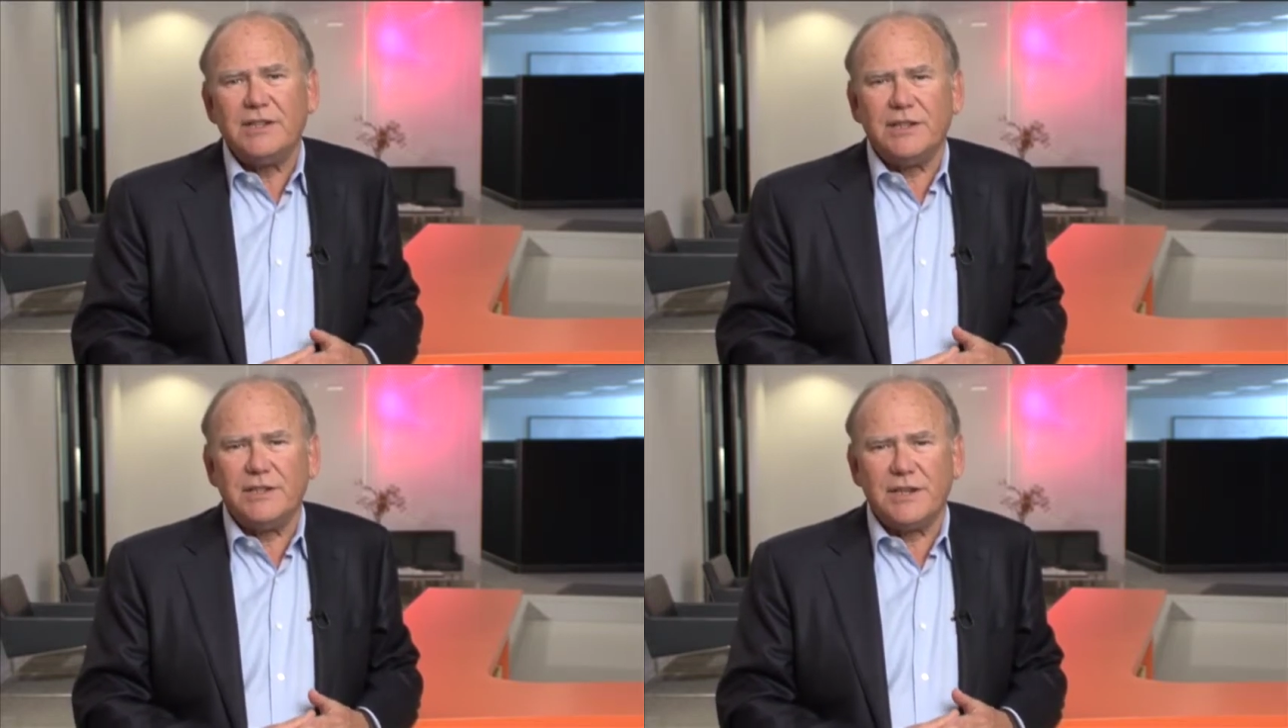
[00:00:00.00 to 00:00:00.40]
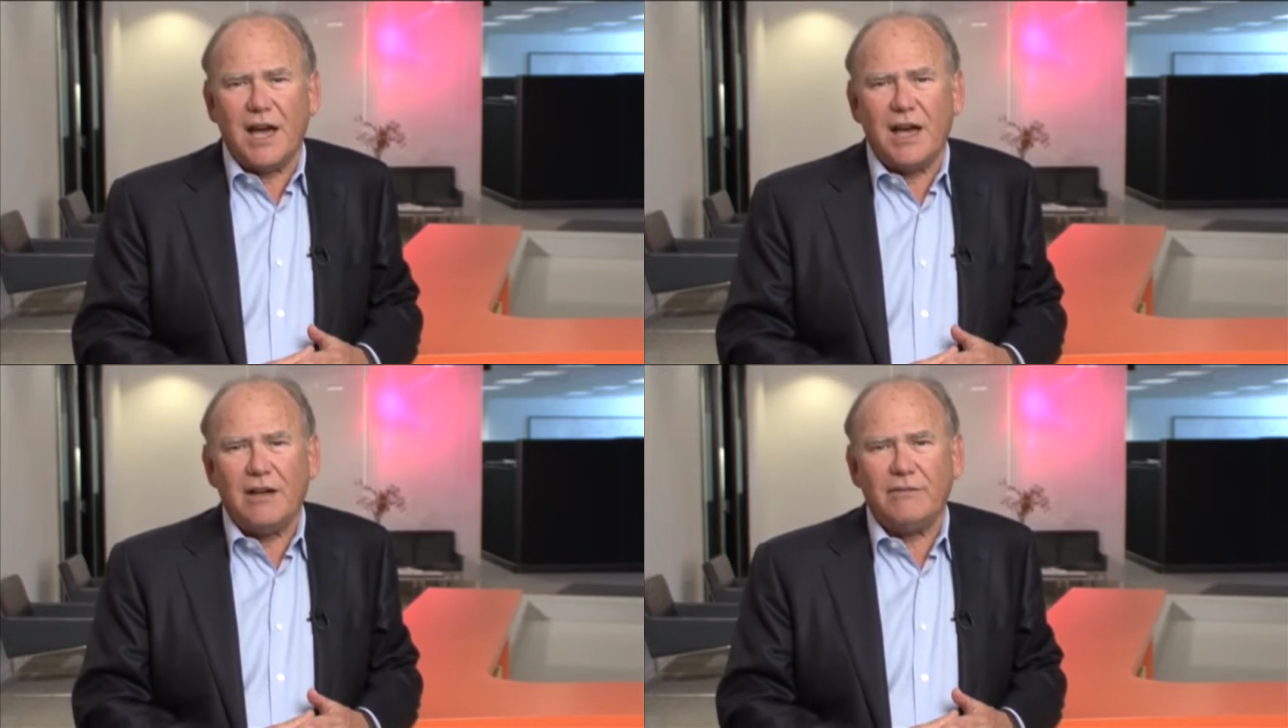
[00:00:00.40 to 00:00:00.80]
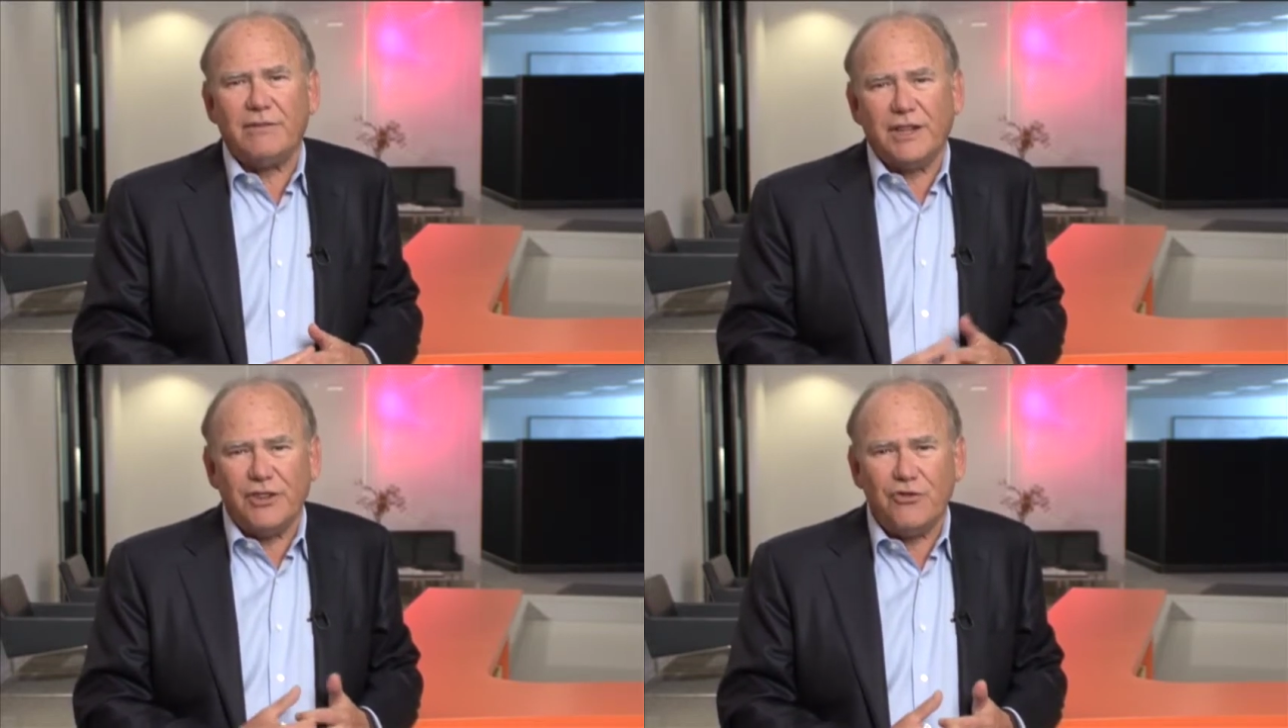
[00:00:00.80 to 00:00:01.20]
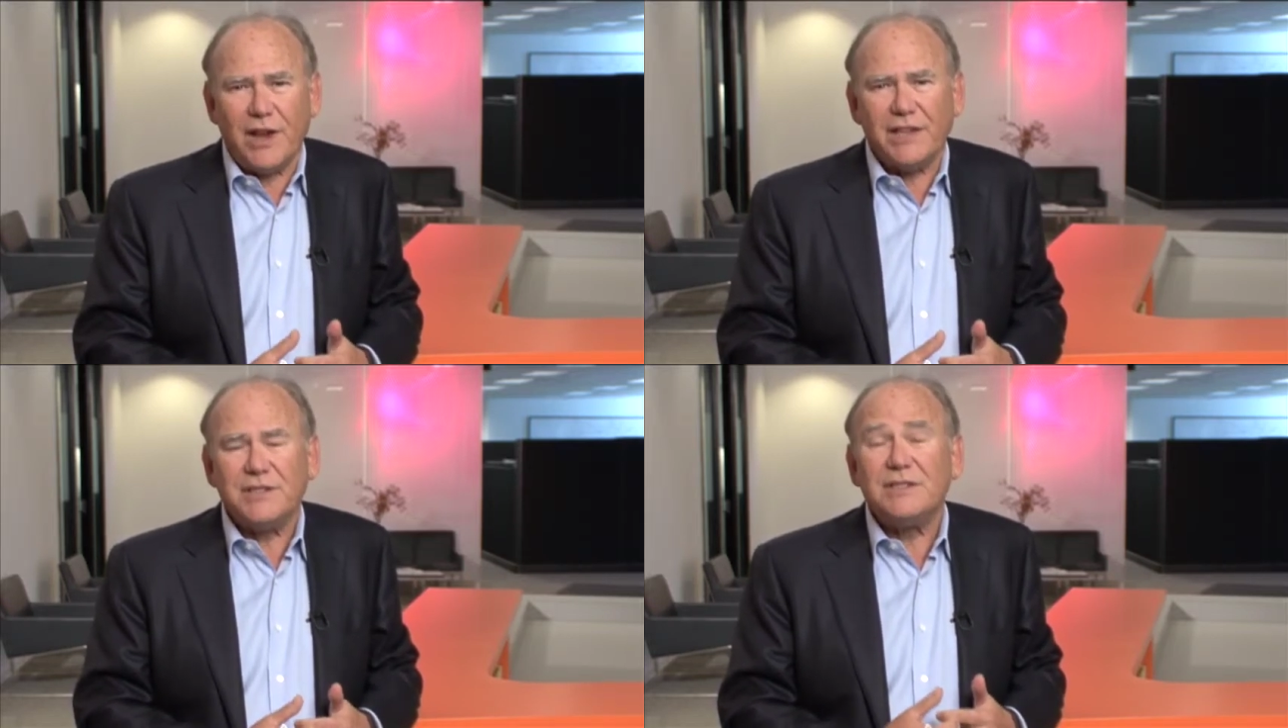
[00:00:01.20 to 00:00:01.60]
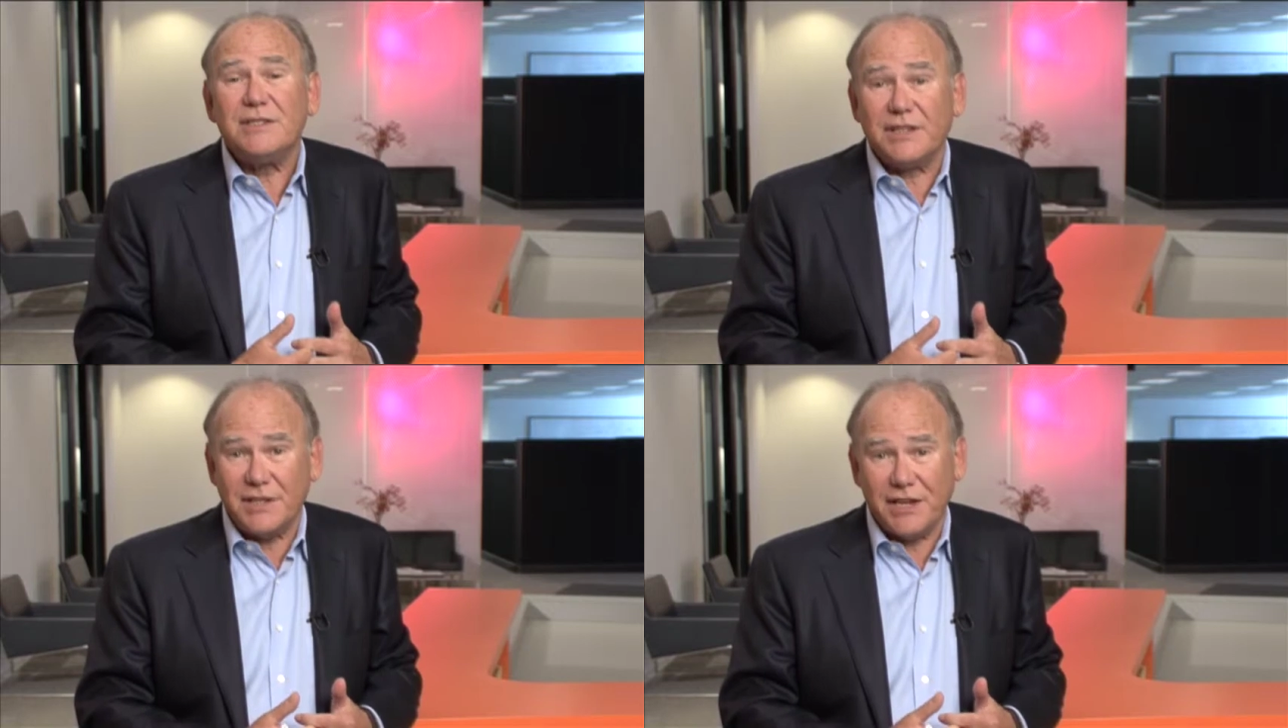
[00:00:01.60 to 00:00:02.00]
to solve, address
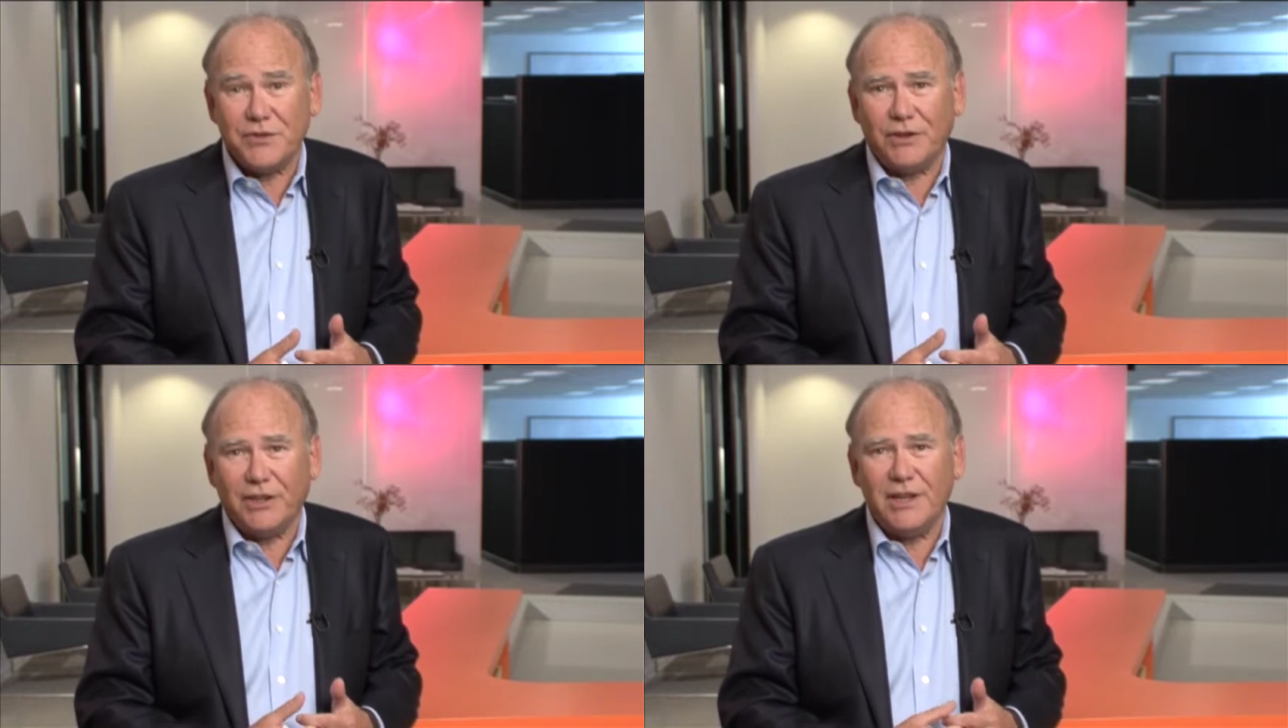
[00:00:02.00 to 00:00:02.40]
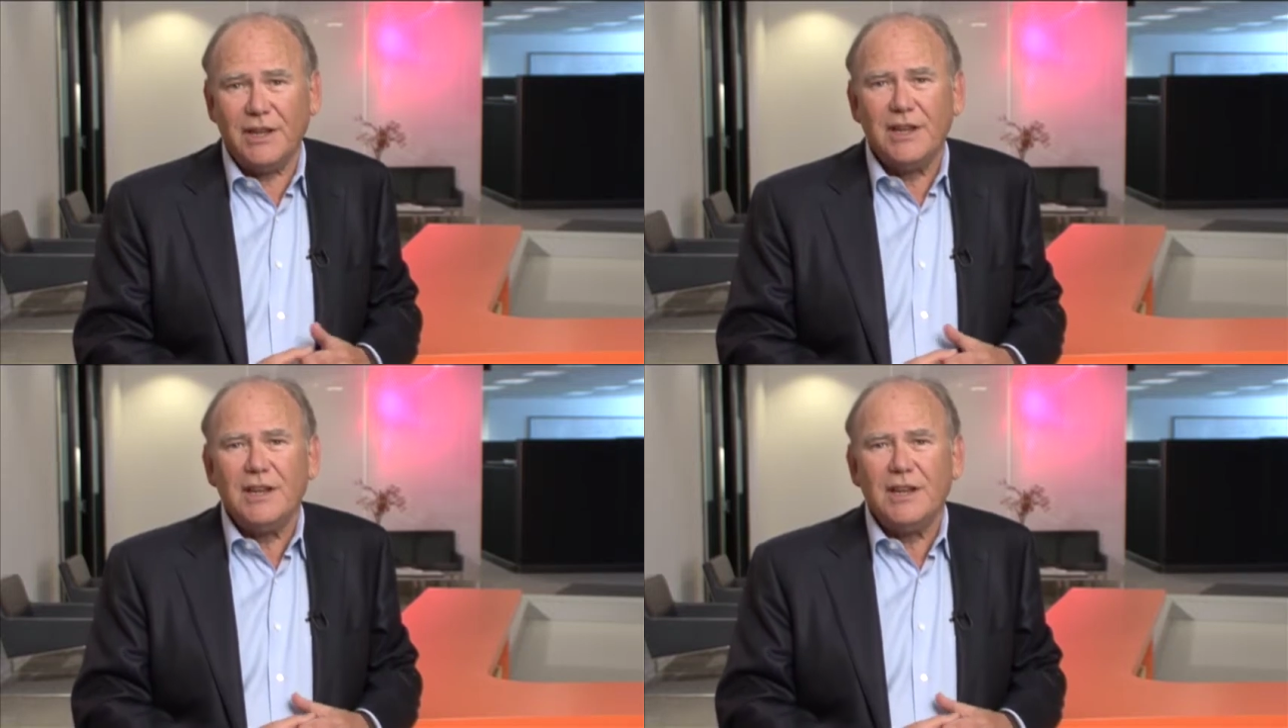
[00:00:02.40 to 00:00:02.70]
successfully